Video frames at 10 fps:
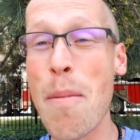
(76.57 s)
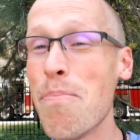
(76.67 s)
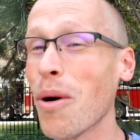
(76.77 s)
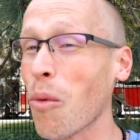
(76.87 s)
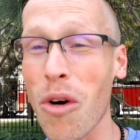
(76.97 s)

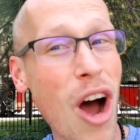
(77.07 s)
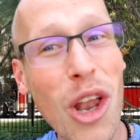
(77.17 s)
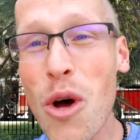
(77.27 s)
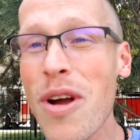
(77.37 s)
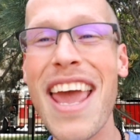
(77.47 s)
but we're
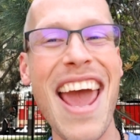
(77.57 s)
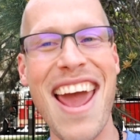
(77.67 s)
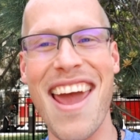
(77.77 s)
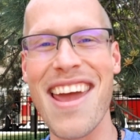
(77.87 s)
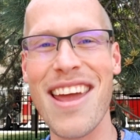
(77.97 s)
all
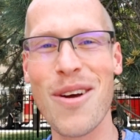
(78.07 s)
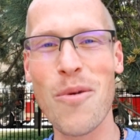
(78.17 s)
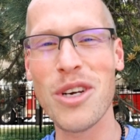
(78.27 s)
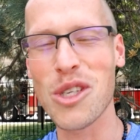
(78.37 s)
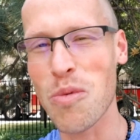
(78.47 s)
okay,
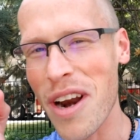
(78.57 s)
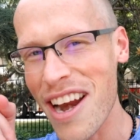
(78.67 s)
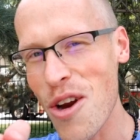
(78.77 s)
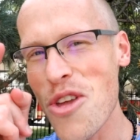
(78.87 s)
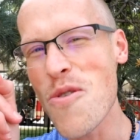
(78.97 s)
which is what I
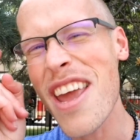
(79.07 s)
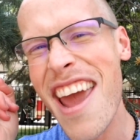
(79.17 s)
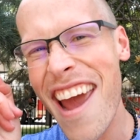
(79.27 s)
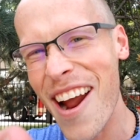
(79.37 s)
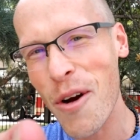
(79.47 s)
know you
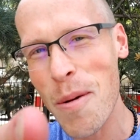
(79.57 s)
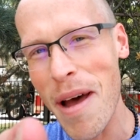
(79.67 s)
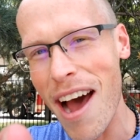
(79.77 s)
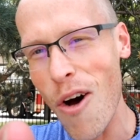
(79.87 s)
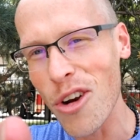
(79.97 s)
care
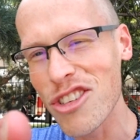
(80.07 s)
about.